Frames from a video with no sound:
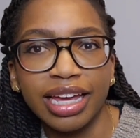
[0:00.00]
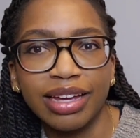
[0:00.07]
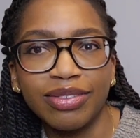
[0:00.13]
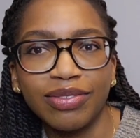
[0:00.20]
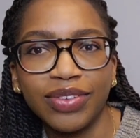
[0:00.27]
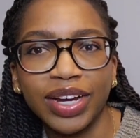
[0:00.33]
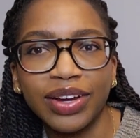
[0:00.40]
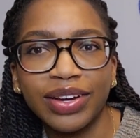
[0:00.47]

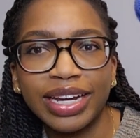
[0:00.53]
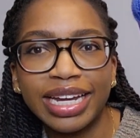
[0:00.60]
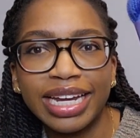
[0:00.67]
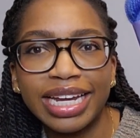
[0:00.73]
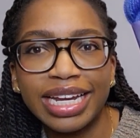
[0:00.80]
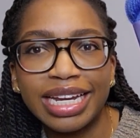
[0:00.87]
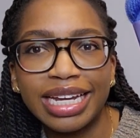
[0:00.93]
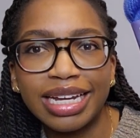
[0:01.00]

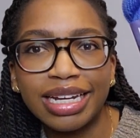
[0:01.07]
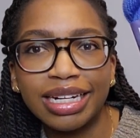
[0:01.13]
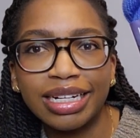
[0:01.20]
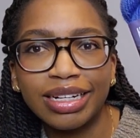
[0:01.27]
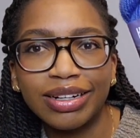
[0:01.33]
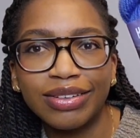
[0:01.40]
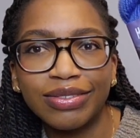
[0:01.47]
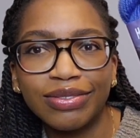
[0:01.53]
very
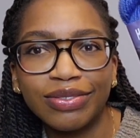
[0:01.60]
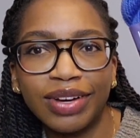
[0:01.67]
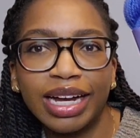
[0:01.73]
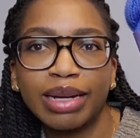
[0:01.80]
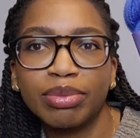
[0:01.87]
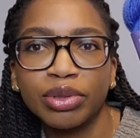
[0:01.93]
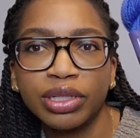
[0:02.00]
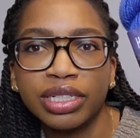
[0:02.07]

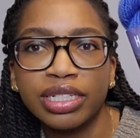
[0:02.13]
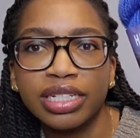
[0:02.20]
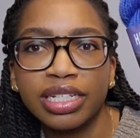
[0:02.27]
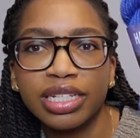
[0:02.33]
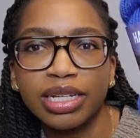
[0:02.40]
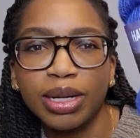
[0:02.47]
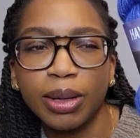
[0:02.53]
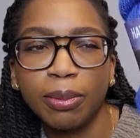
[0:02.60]

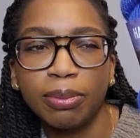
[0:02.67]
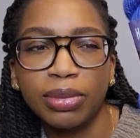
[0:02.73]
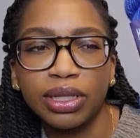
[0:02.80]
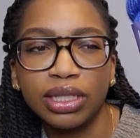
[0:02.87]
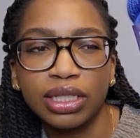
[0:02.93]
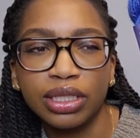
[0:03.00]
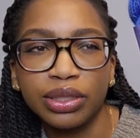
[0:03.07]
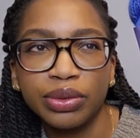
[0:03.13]
vibrant
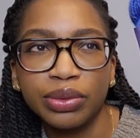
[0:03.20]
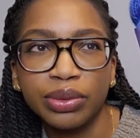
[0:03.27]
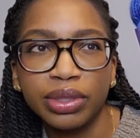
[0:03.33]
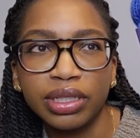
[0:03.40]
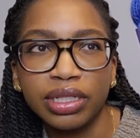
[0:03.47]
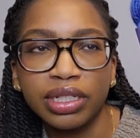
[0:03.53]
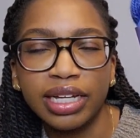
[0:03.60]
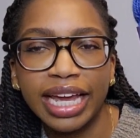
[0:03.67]

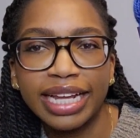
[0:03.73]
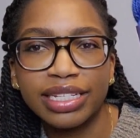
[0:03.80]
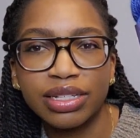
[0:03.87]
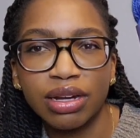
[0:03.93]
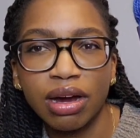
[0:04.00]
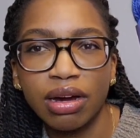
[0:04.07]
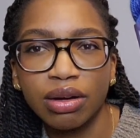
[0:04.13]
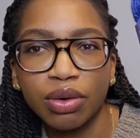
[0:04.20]
blue. It's
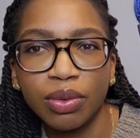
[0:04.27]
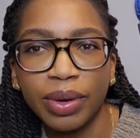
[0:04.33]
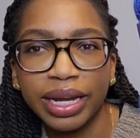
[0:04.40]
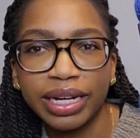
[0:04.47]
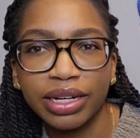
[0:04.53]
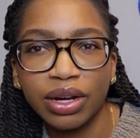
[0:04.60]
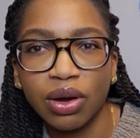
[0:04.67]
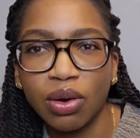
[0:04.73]
not
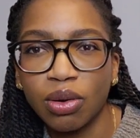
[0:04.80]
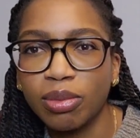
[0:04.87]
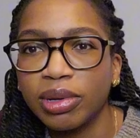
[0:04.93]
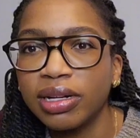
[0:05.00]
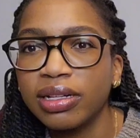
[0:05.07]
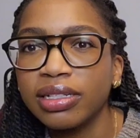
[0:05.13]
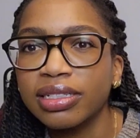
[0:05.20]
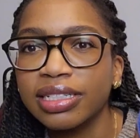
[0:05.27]
quite
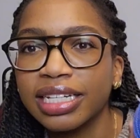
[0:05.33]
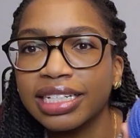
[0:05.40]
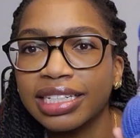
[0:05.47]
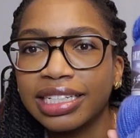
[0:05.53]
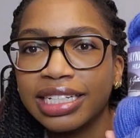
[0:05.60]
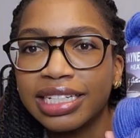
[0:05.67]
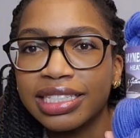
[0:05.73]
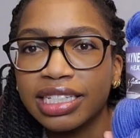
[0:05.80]
cobalt. It
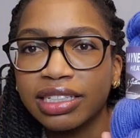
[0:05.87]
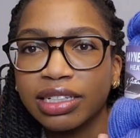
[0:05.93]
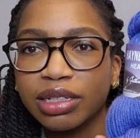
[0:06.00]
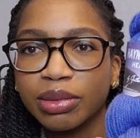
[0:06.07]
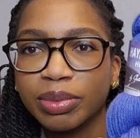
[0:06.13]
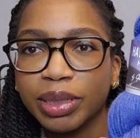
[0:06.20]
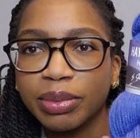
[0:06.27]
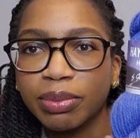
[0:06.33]
leans a little
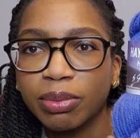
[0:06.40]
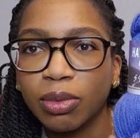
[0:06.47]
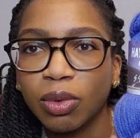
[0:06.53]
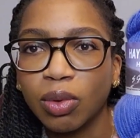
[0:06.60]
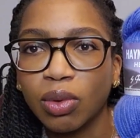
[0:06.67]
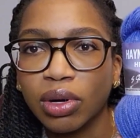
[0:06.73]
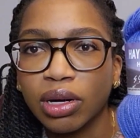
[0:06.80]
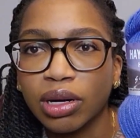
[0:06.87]
bit
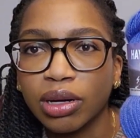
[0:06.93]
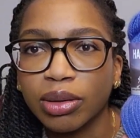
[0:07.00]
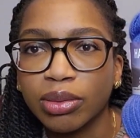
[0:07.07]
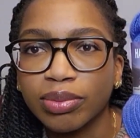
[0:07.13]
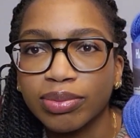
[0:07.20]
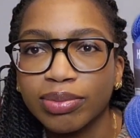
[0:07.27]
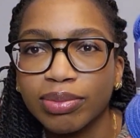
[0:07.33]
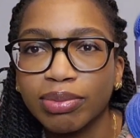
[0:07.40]
more
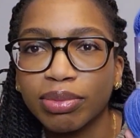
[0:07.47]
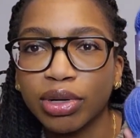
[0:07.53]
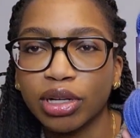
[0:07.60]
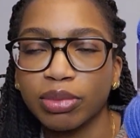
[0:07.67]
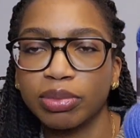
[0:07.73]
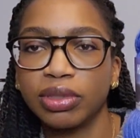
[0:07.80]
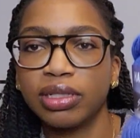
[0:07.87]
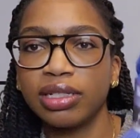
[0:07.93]

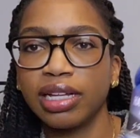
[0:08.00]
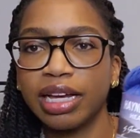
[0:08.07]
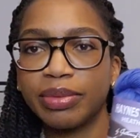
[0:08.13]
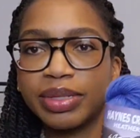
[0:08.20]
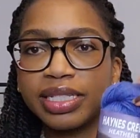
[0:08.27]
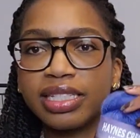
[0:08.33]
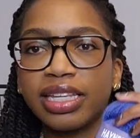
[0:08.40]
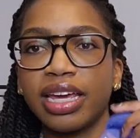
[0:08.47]
purple, I
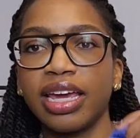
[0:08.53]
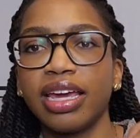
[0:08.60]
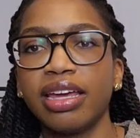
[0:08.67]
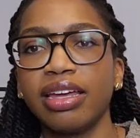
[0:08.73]
would say.